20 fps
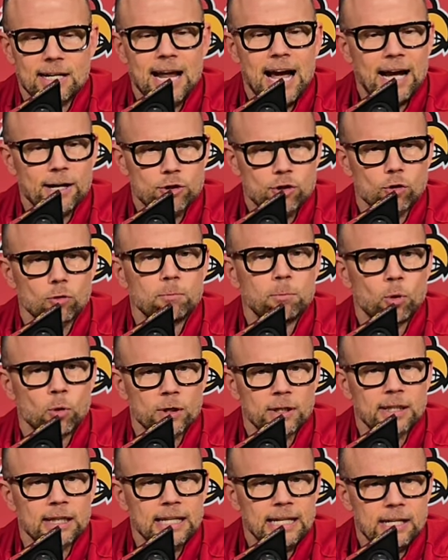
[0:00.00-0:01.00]

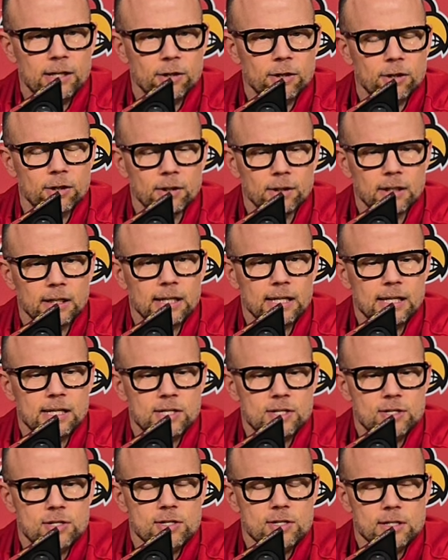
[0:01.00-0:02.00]
natural-born leader.
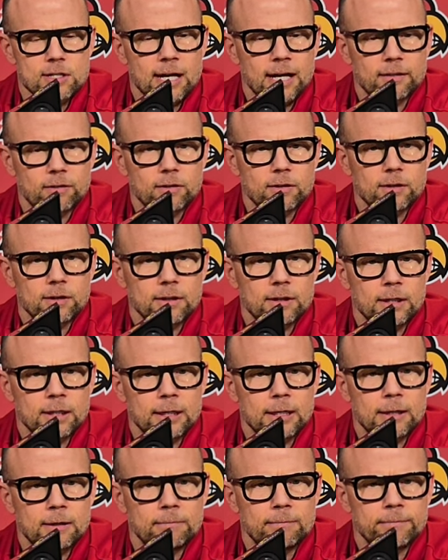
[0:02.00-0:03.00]
He's not
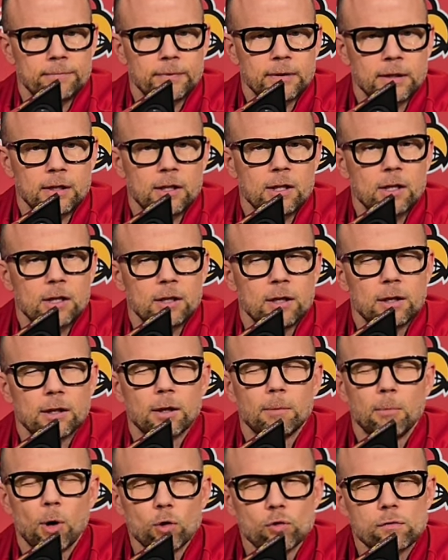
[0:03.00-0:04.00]
the
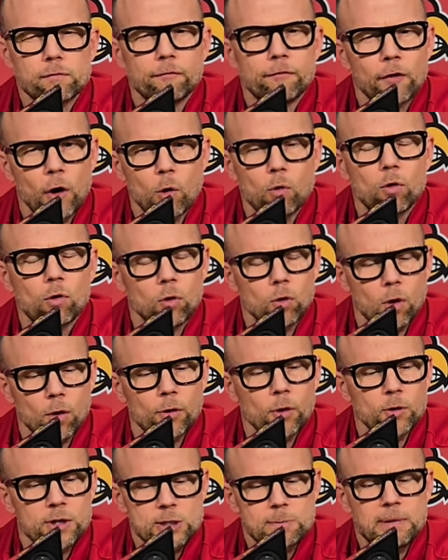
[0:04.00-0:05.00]
most vocal,
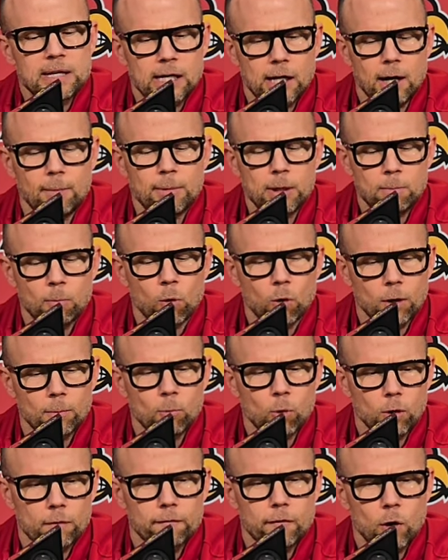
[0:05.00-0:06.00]
although he's becoming
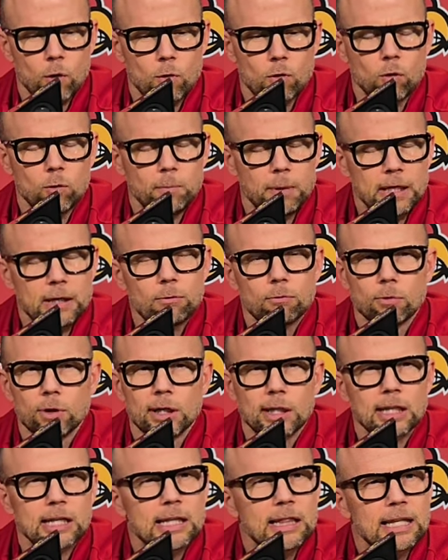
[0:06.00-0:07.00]
more and more vocal, but he
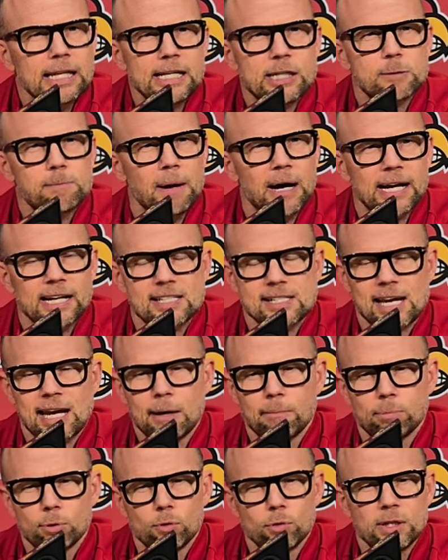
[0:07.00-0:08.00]
really leads by
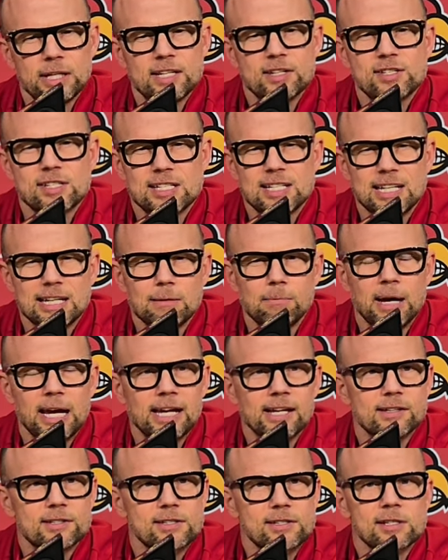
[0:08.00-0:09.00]
example. Mm-hmm. His
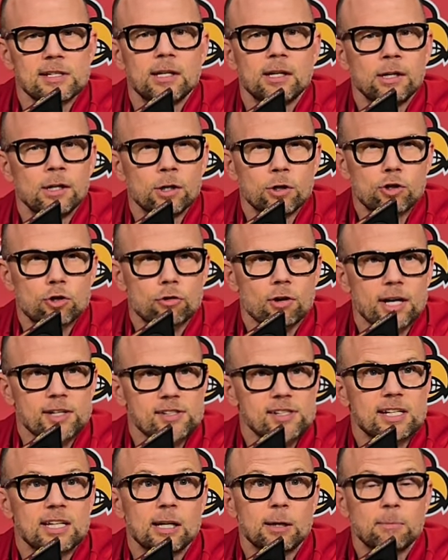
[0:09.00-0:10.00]
teammates
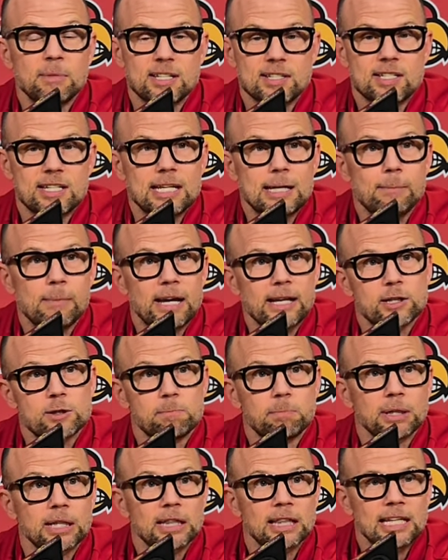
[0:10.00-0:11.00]
trust him. His
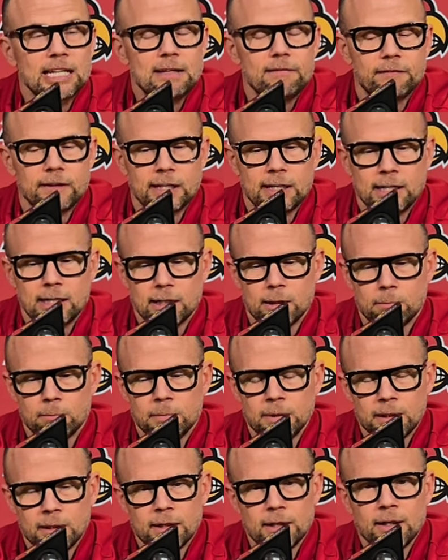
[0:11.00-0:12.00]
teammates believe in
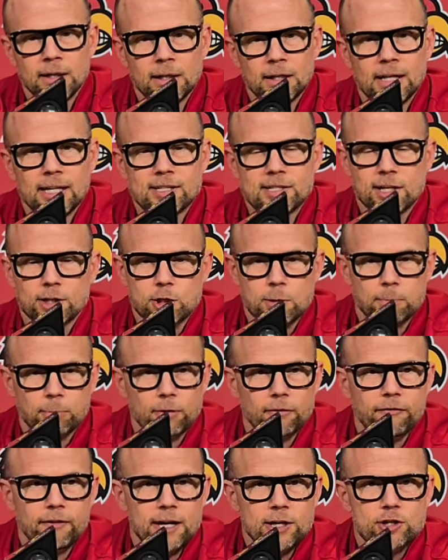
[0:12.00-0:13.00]
him. He's such a
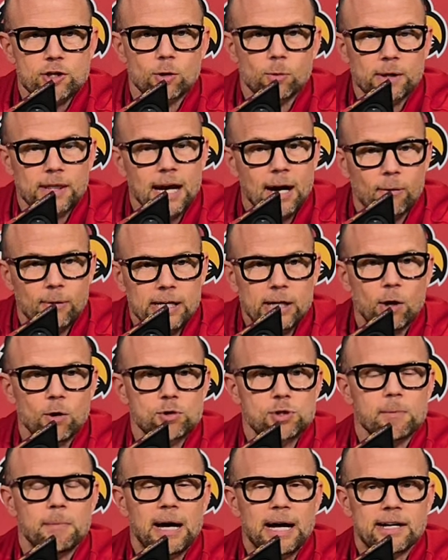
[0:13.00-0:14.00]
professional with how he
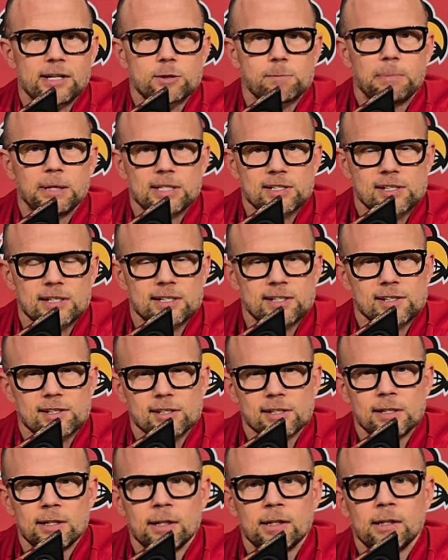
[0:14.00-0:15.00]
goes about his
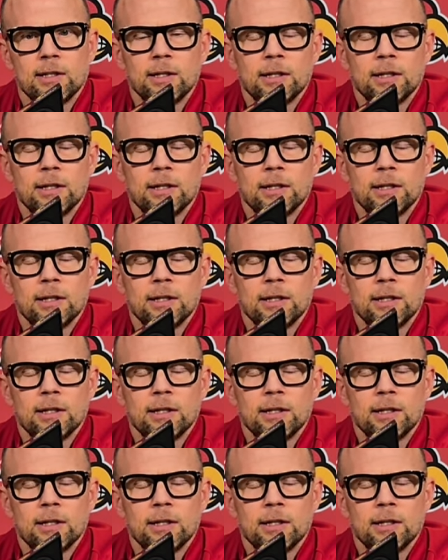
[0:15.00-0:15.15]
business.